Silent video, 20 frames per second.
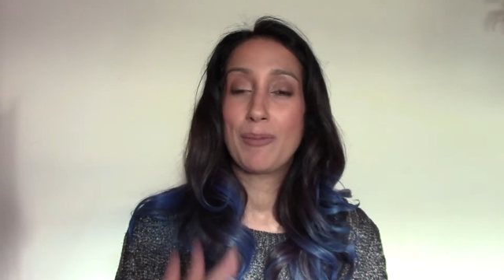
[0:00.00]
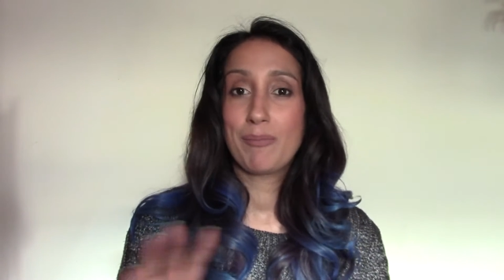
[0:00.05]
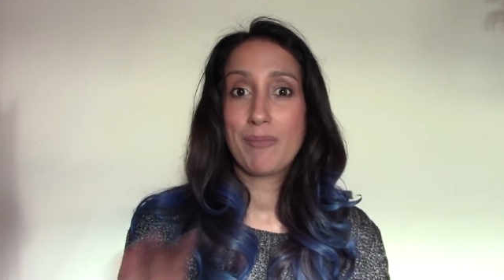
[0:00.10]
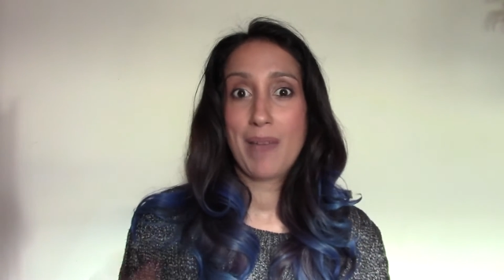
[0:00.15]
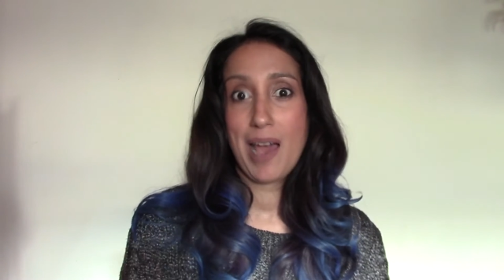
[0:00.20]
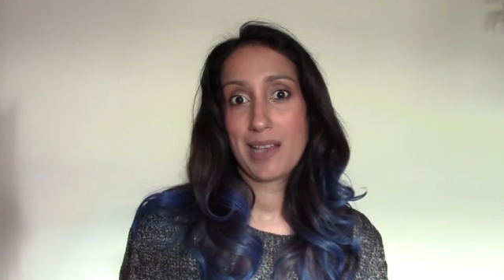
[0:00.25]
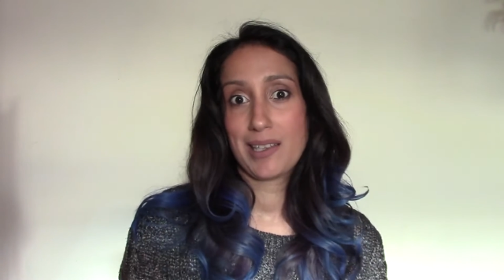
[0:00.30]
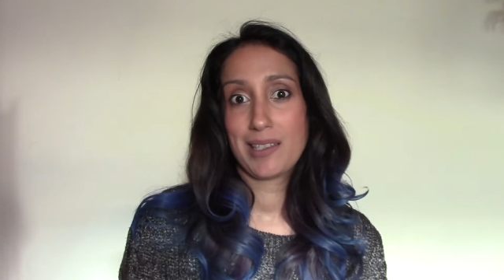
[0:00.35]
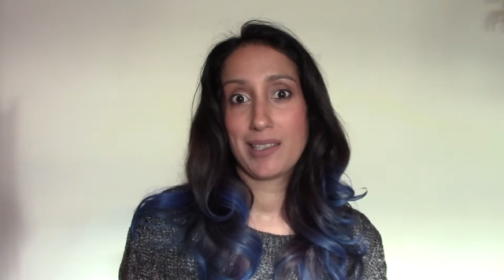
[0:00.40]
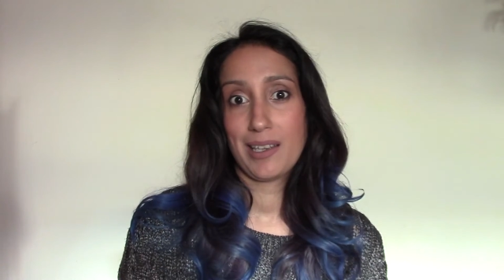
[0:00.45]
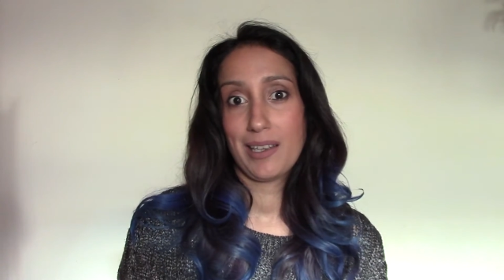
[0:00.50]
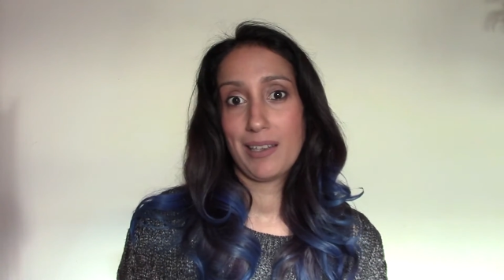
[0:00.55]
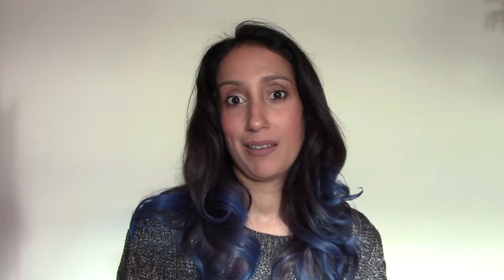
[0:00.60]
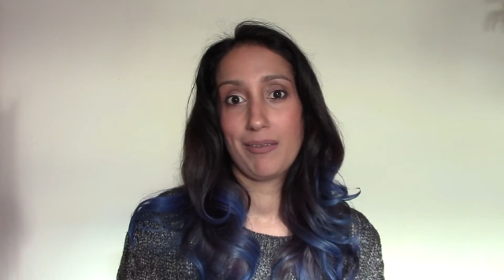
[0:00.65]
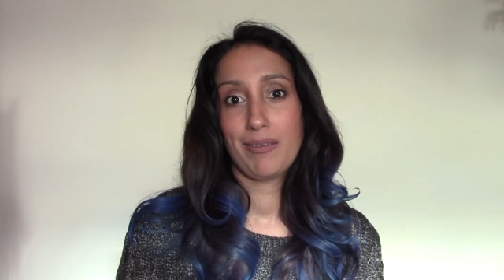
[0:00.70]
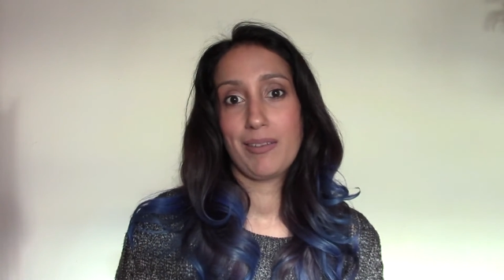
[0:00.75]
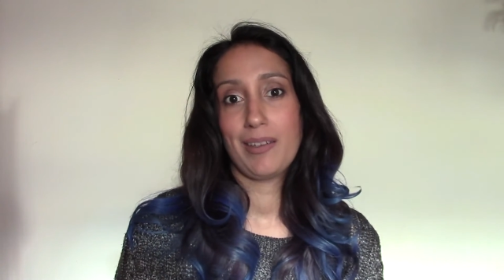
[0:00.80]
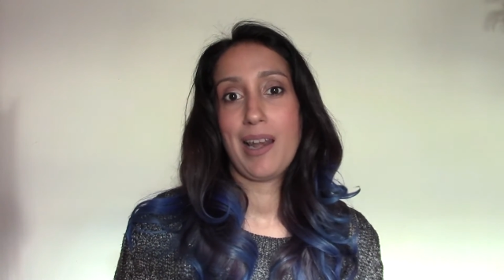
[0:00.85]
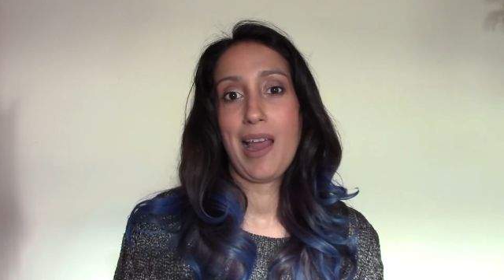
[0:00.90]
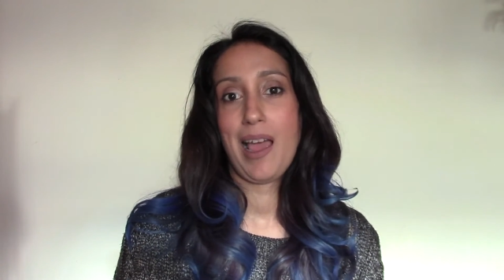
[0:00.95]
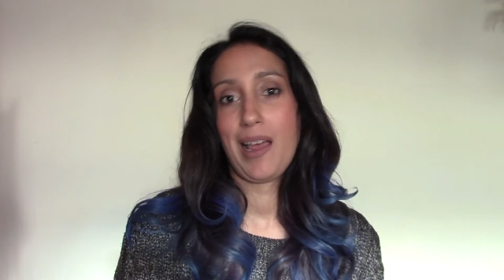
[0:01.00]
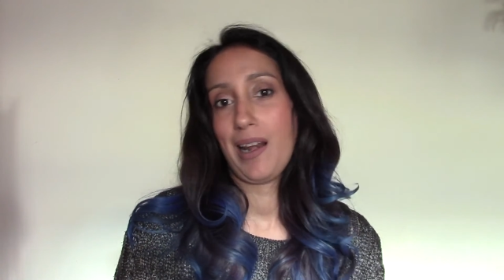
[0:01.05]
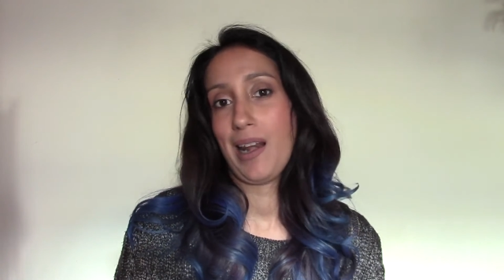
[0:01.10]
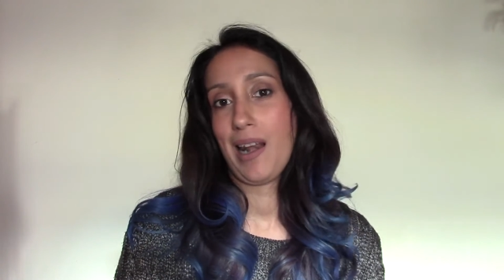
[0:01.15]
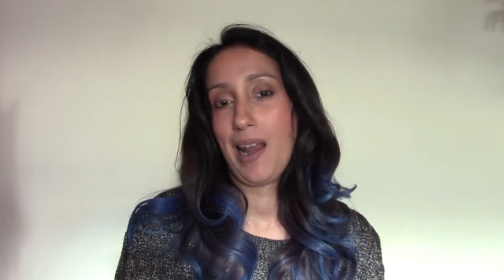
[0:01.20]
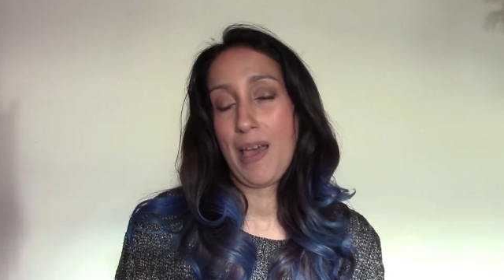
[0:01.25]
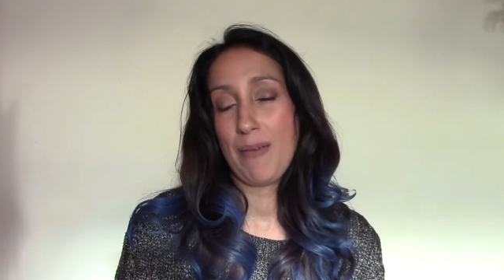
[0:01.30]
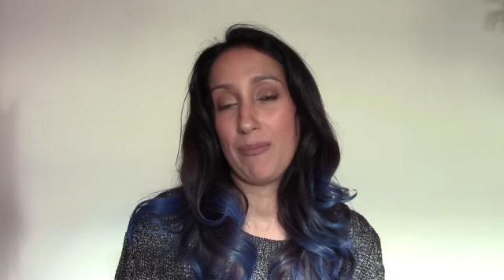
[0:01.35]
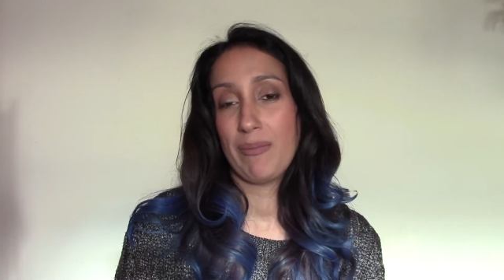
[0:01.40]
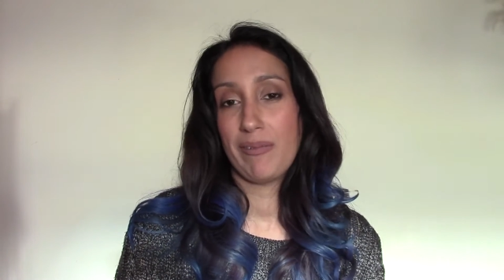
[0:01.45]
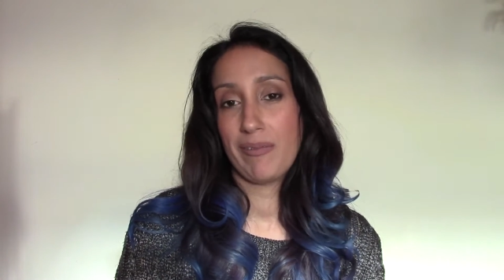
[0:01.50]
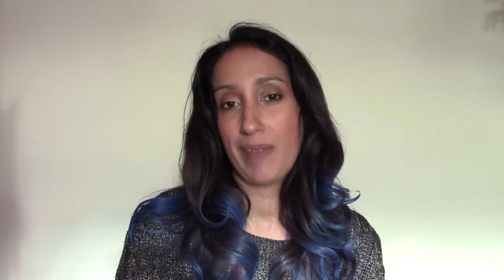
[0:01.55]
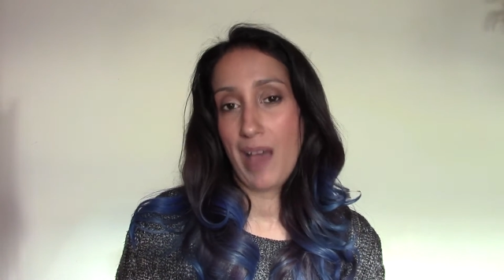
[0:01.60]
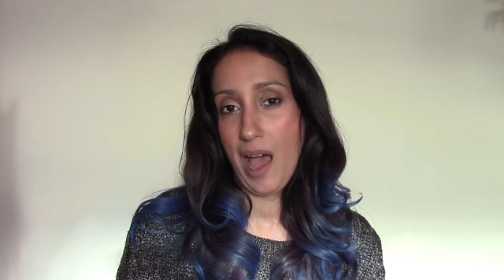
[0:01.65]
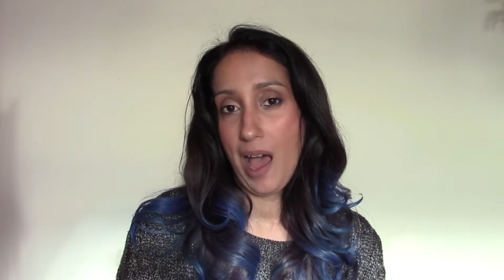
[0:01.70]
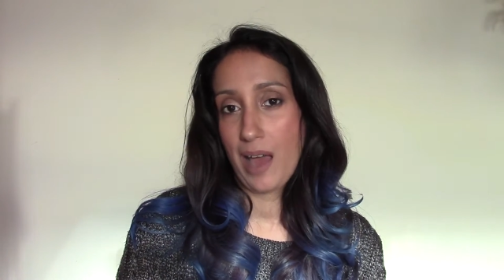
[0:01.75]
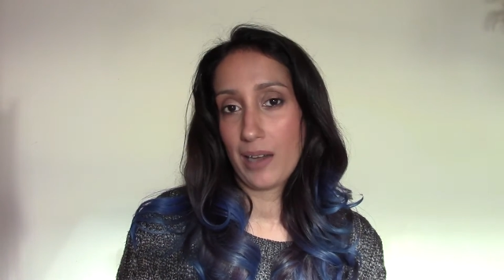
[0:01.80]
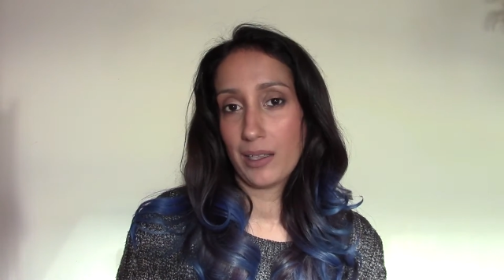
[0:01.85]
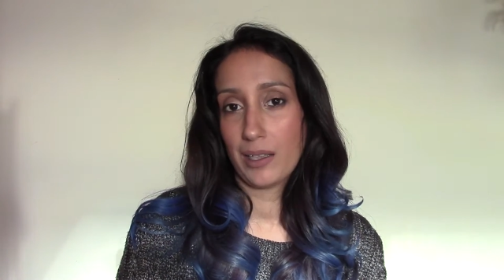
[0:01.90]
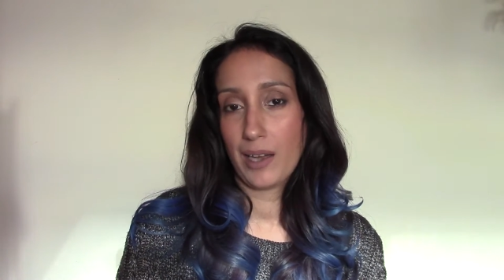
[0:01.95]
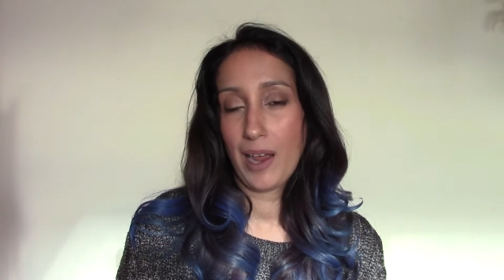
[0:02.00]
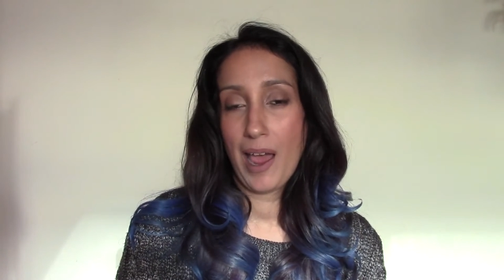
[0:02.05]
massive Lab fan